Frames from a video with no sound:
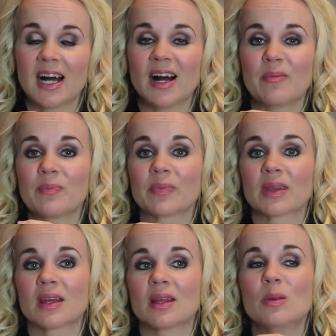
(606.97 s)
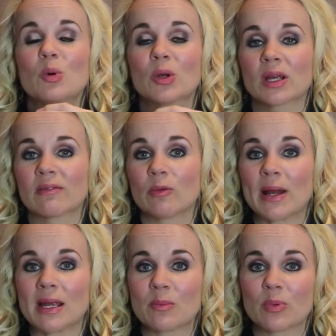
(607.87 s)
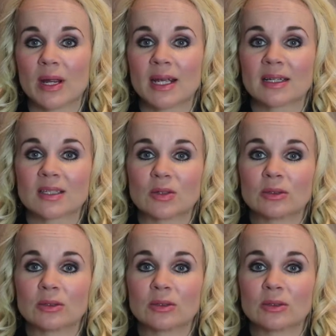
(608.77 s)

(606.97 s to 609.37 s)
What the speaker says: in the morning of a wedding brings,